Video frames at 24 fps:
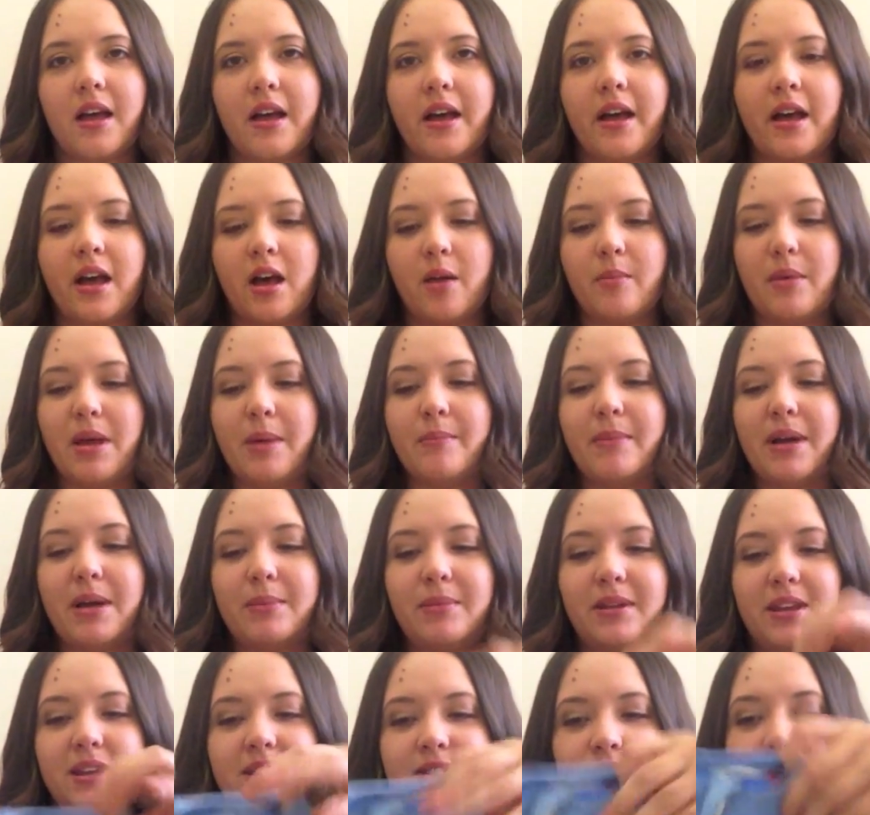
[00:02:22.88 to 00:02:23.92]
and
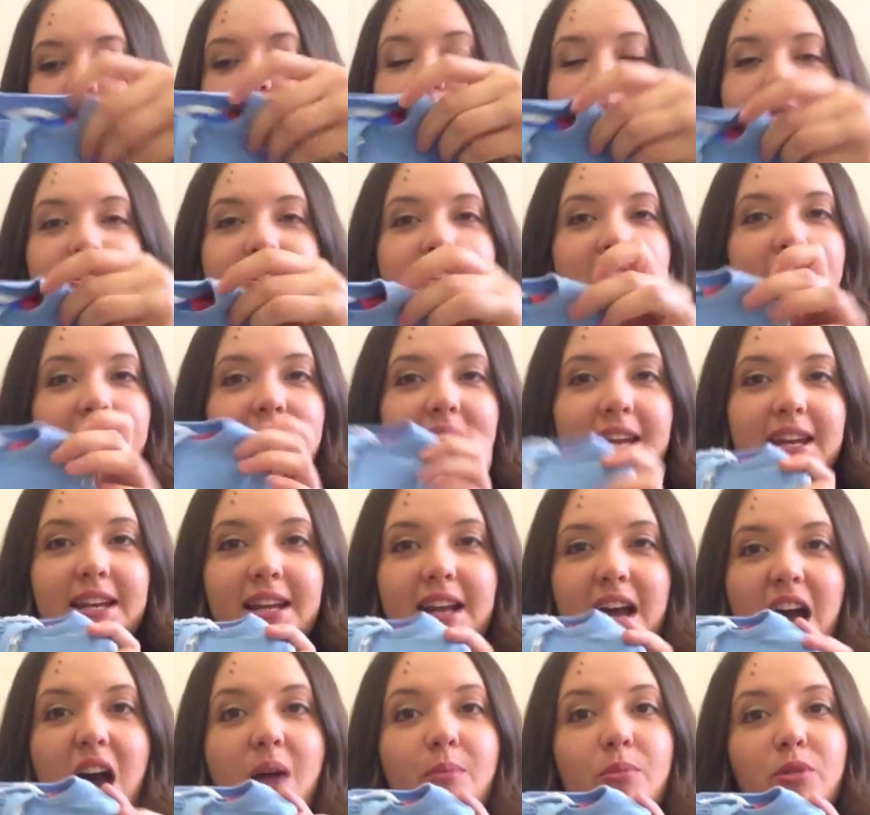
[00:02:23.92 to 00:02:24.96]
baby is all snug in,
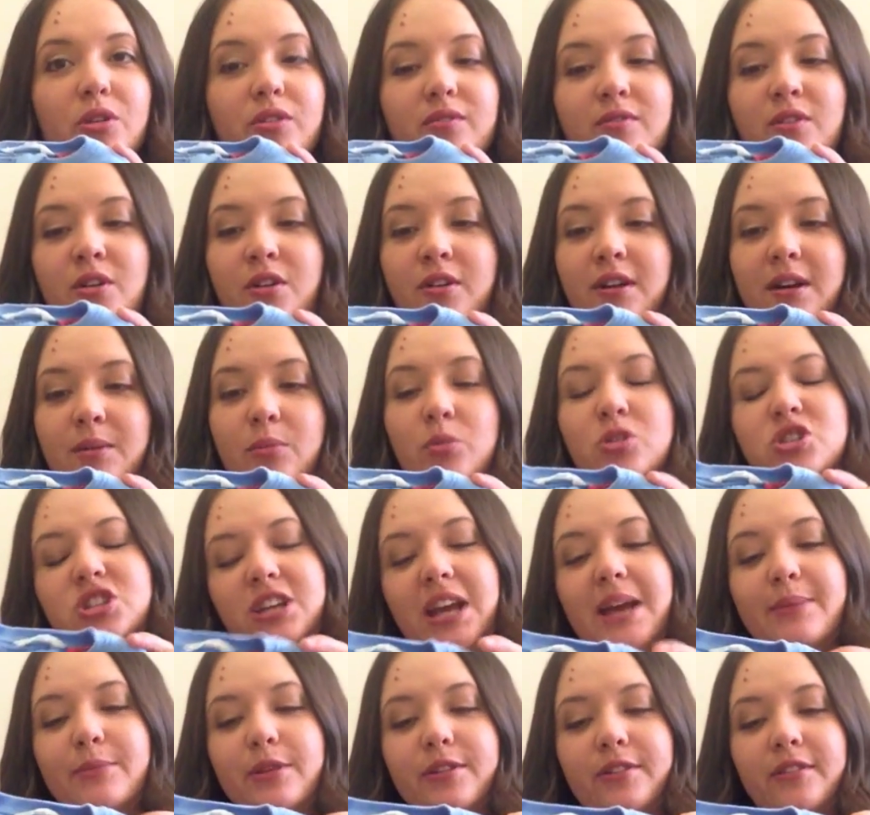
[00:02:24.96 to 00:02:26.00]
can't move her, well, she
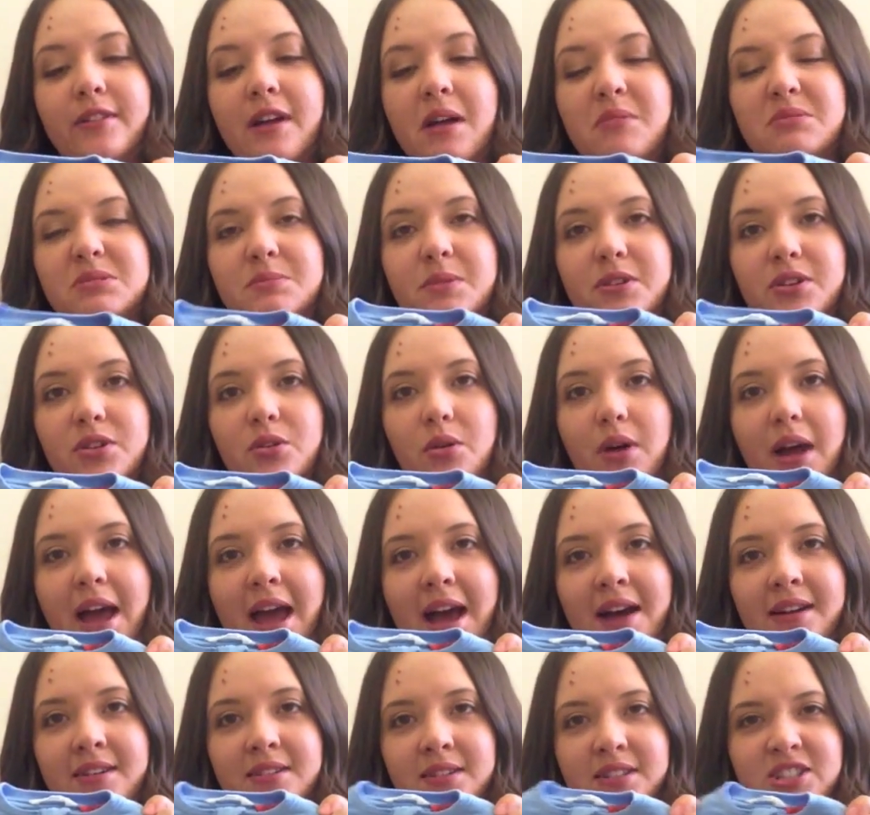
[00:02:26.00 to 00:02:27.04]
can move her arms, but not
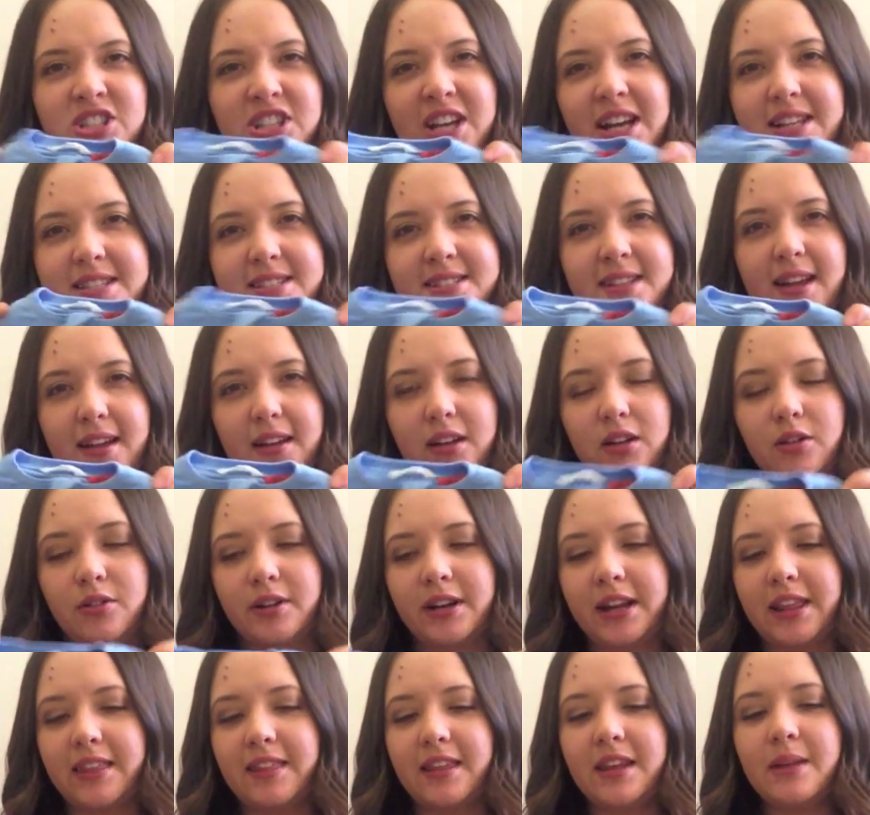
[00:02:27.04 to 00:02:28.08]
out, and she can't startle or
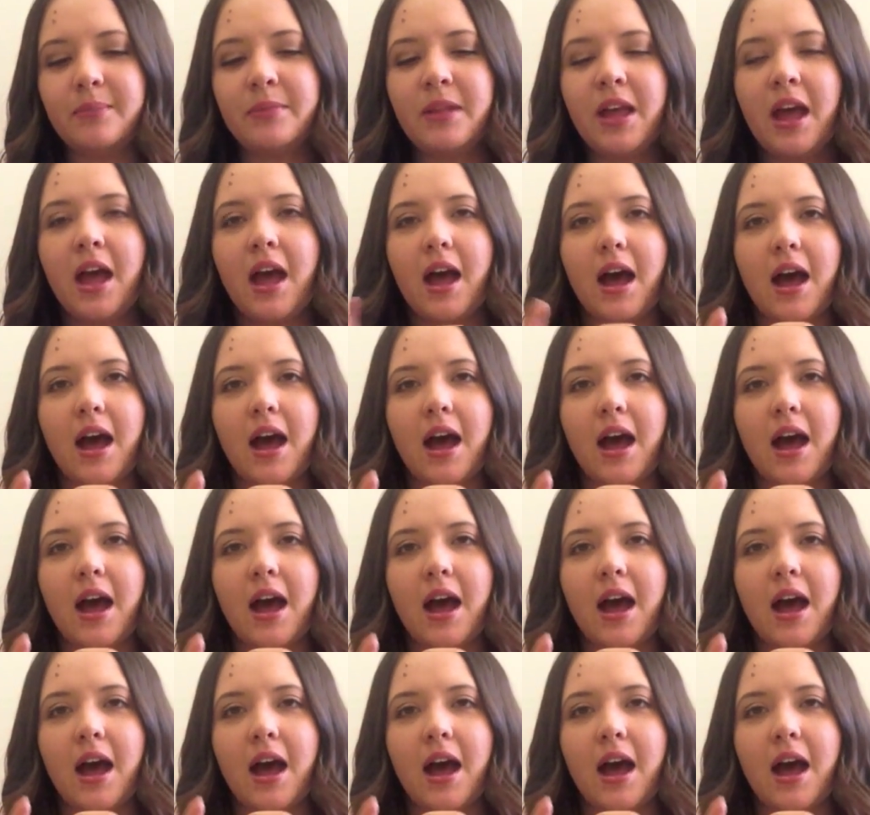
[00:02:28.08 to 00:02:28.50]
anything.